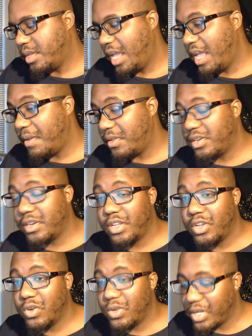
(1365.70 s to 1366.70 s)
And
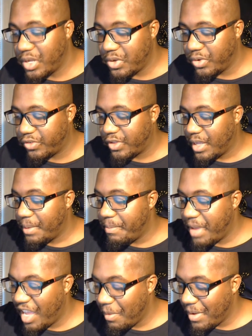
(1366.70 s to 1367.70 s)
who knows,
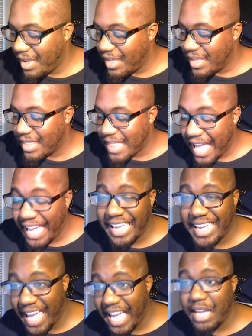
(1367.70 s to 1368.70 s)
maybe that
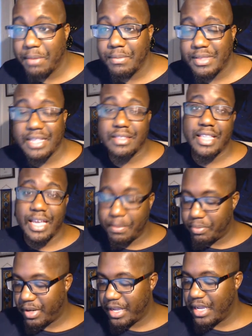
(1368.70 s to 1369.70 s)
game that they
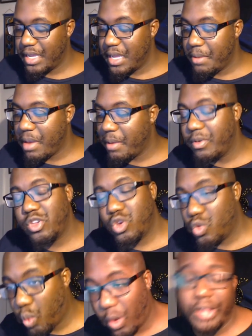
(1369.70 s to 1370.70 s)
play, maybe you
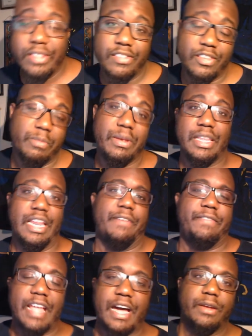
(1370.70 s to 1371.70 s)
want to be
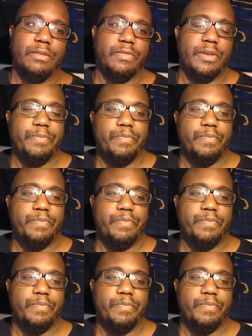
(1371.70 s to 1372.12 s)
left out of it.